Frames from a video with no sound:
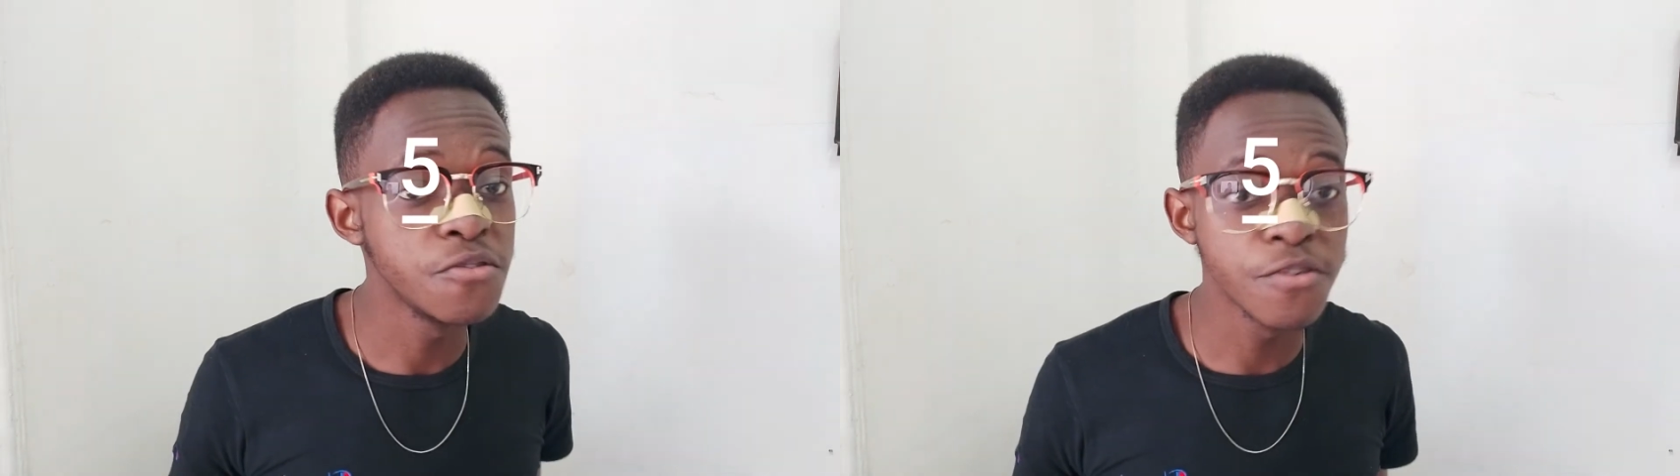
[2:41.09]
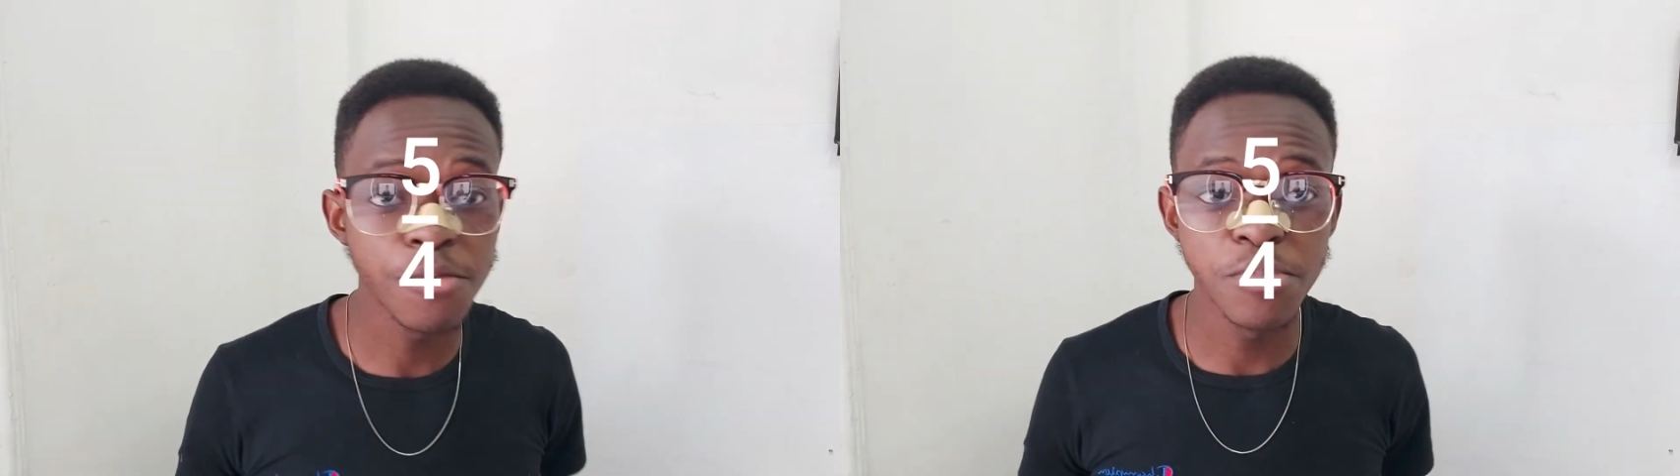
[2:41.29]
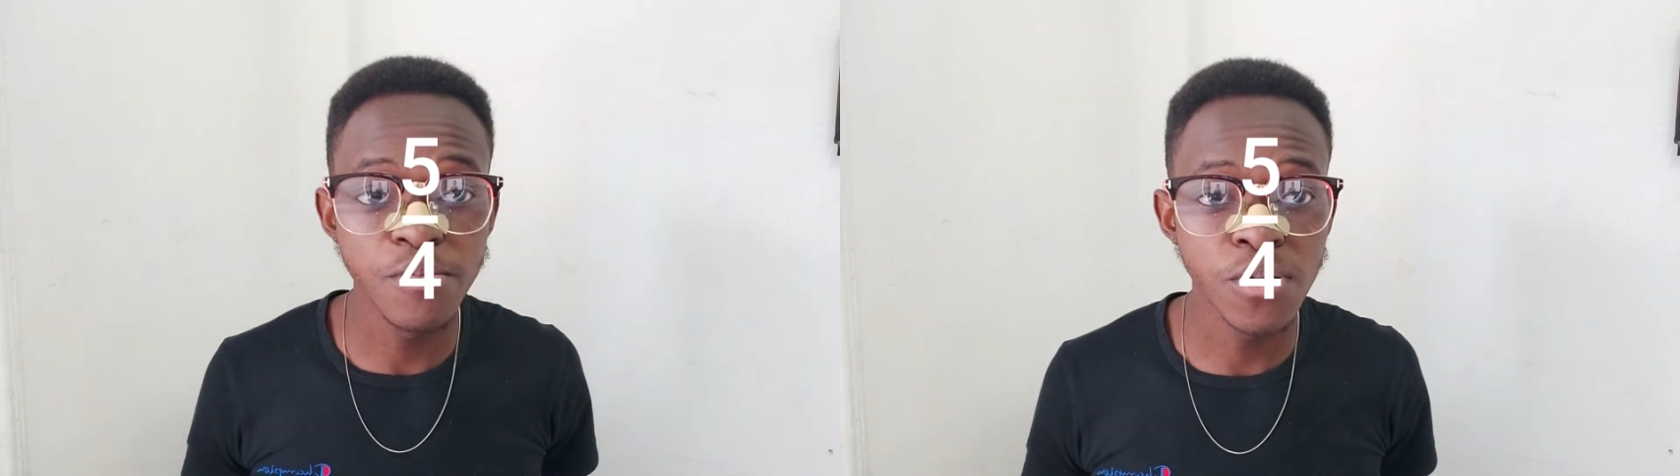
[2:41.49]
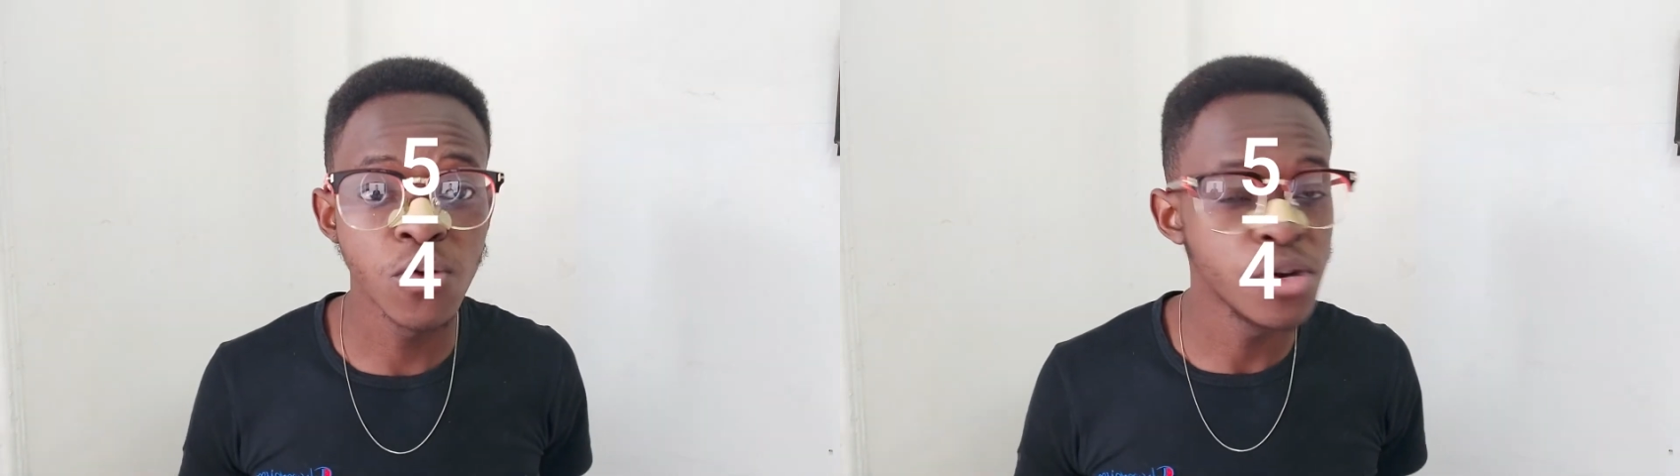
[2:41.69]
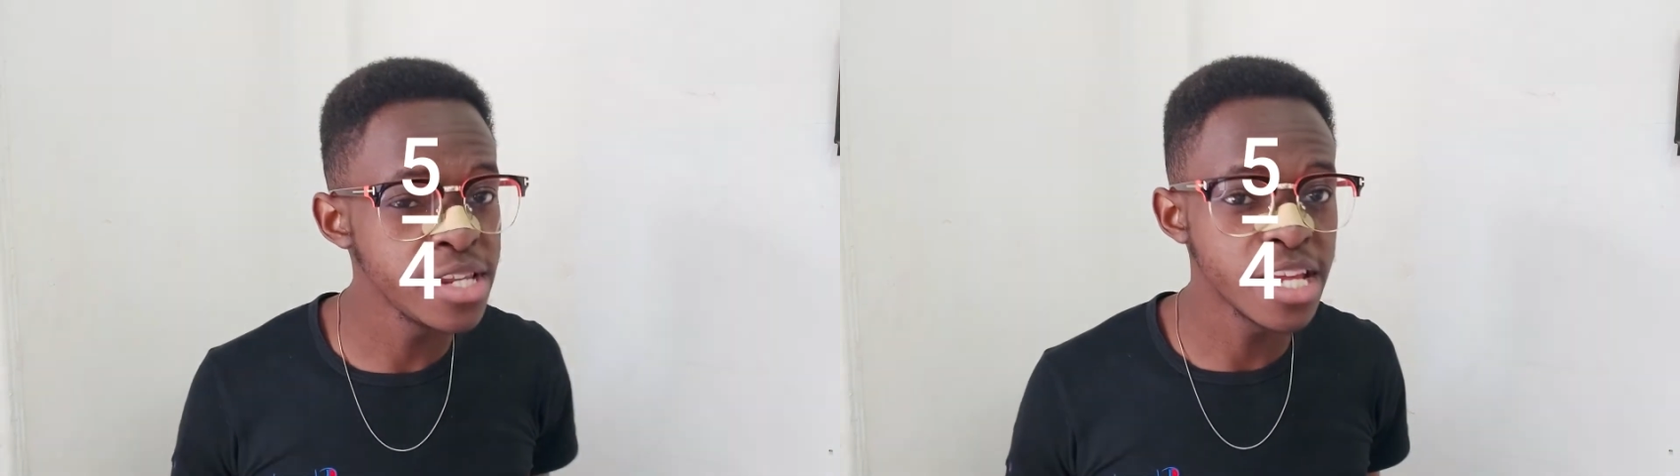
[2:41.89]
of 4 people
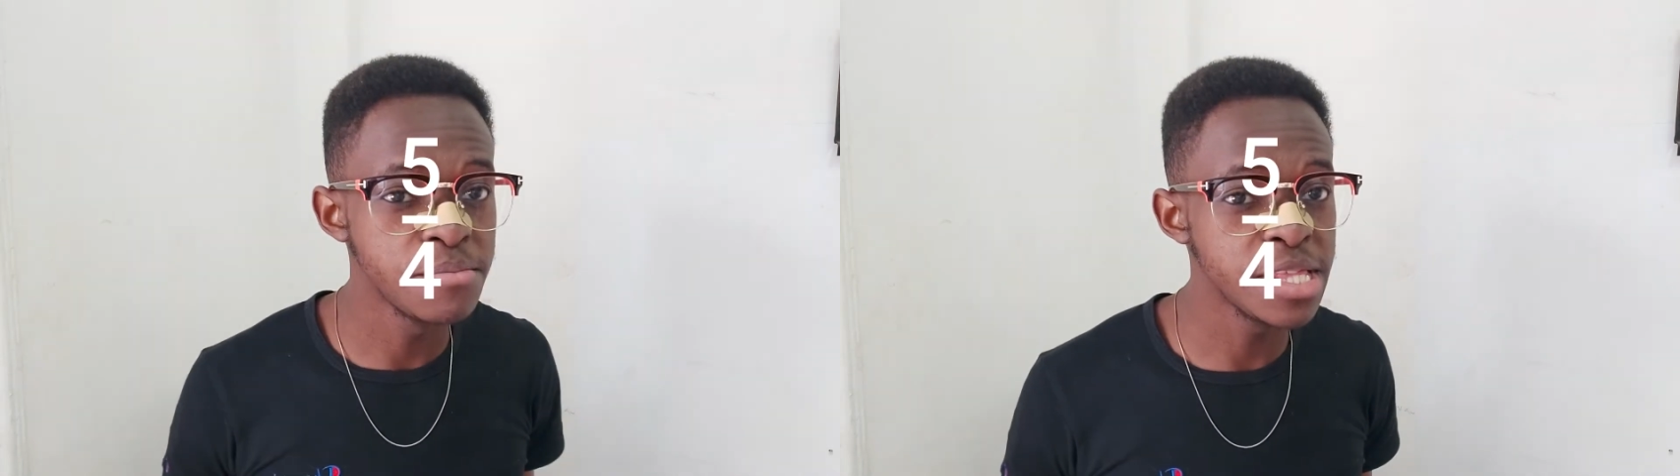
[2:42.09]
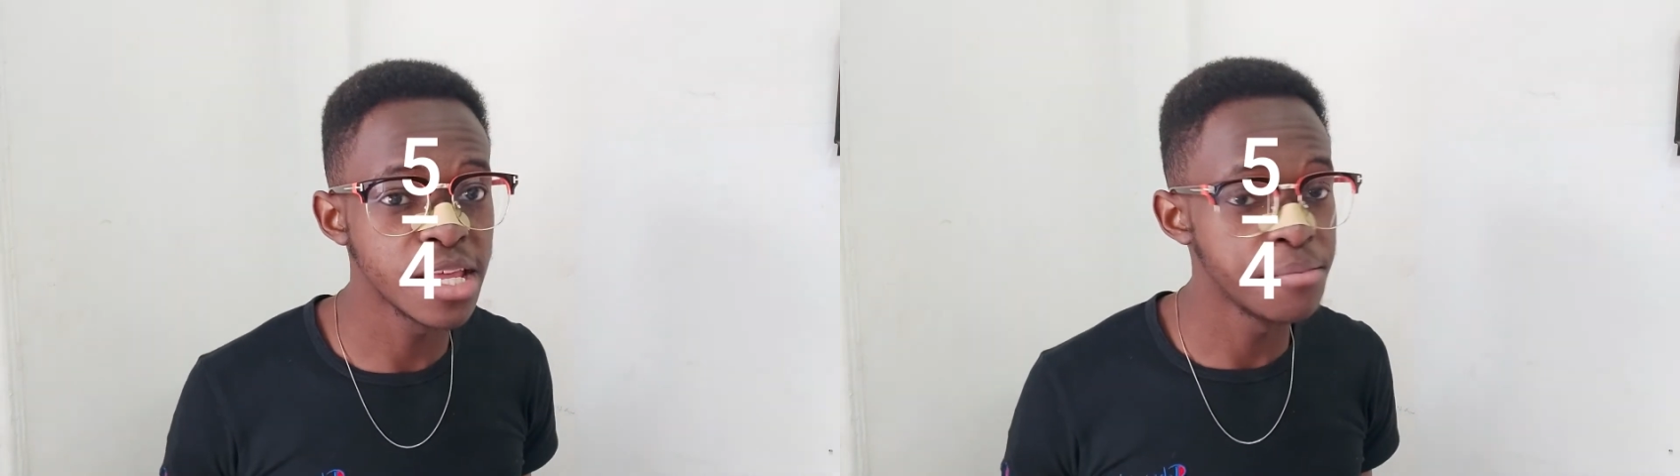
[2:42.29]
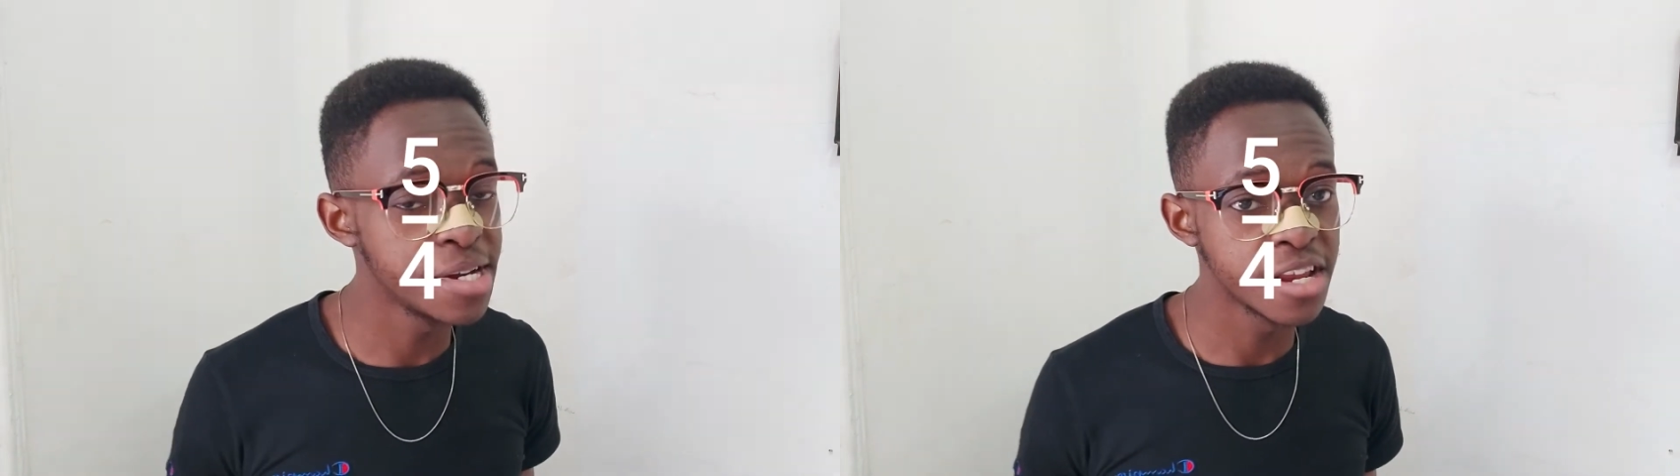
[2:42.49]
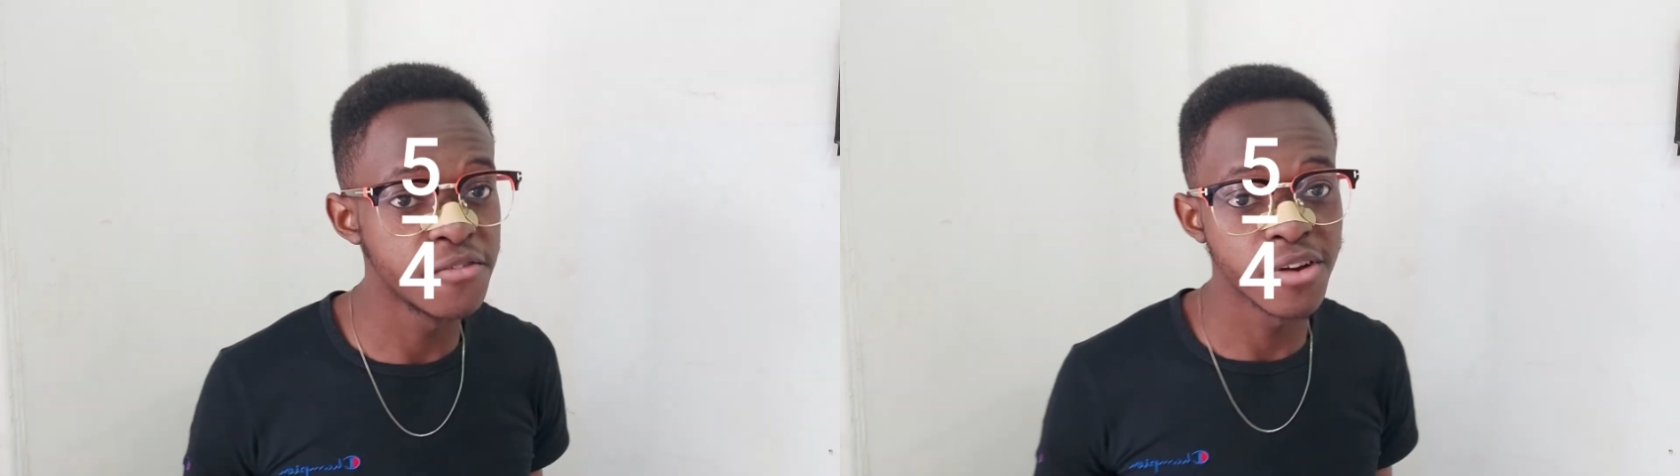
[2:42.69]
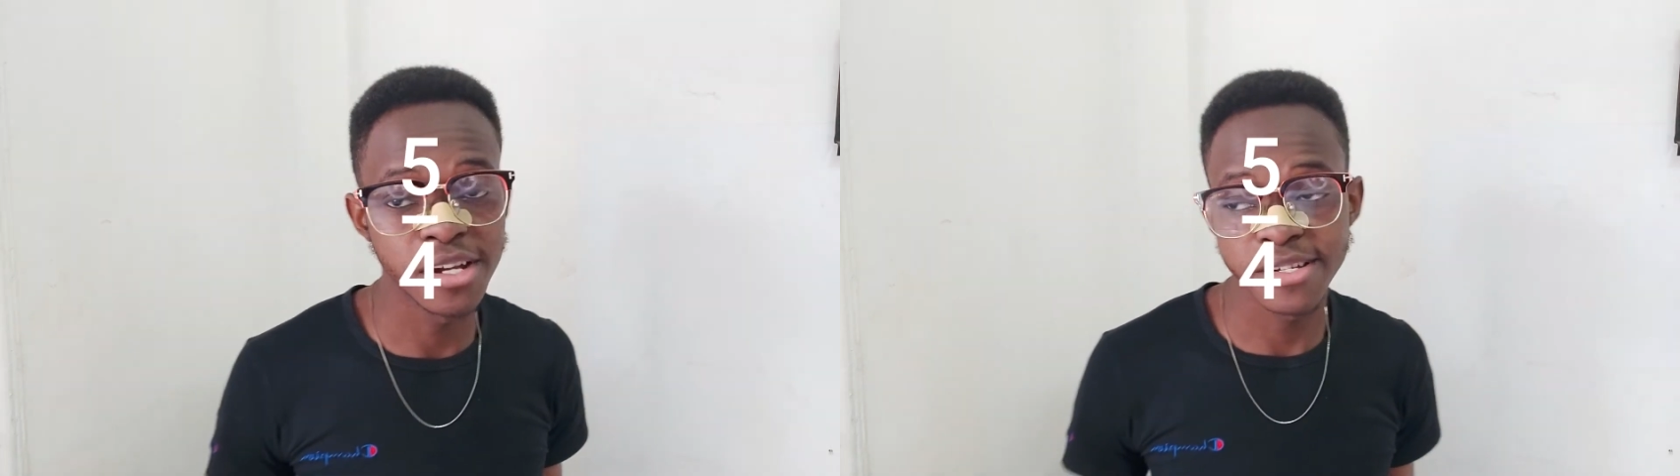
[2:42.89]
won't admit their bad at
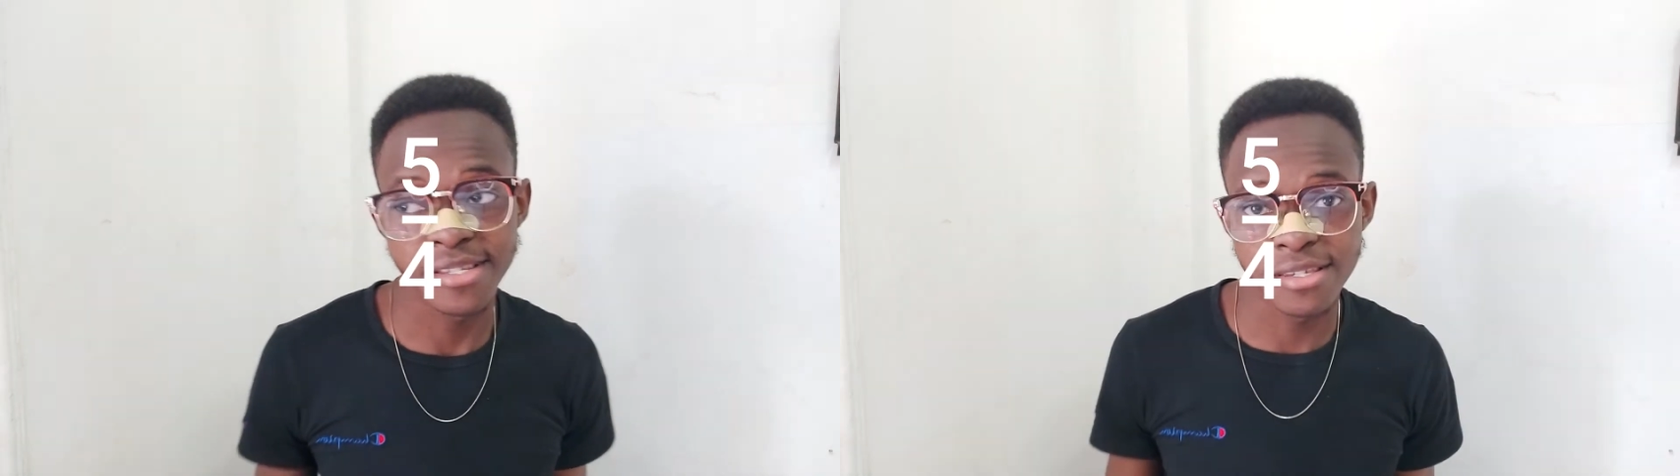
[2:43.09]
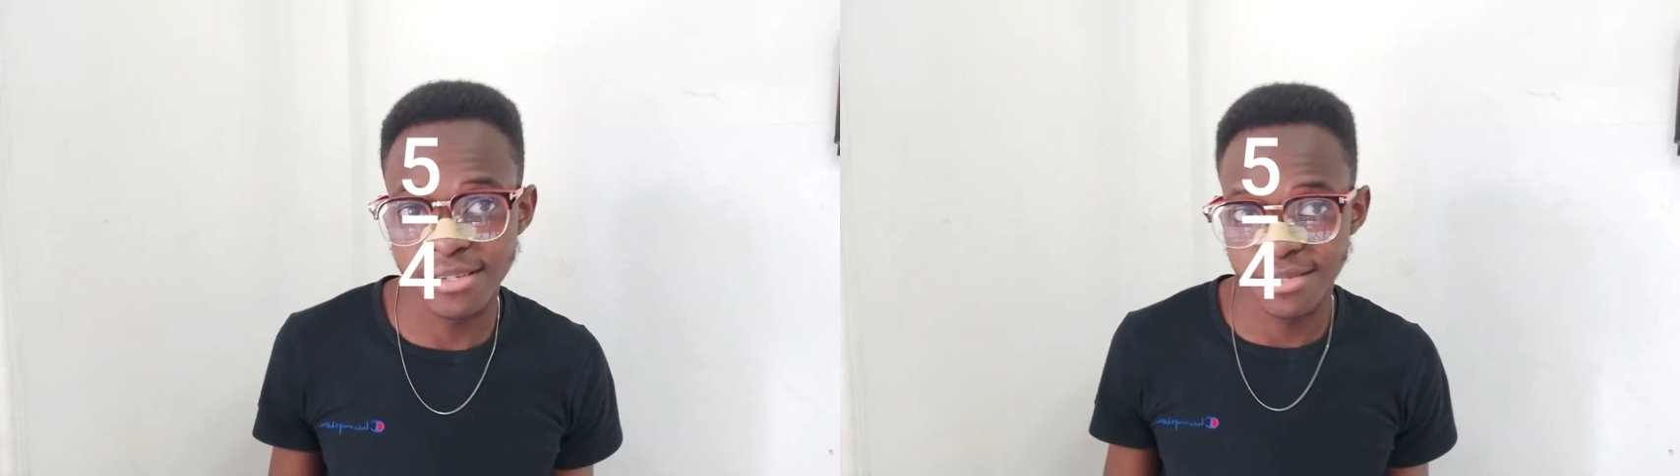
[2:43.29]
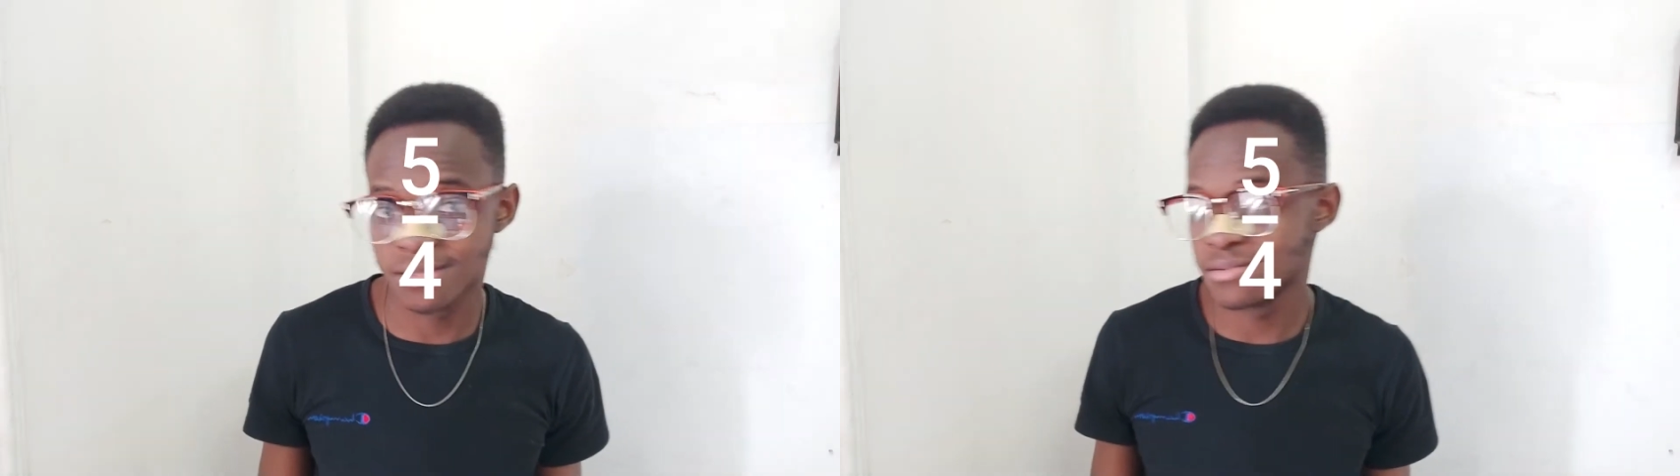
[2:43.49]
fractions.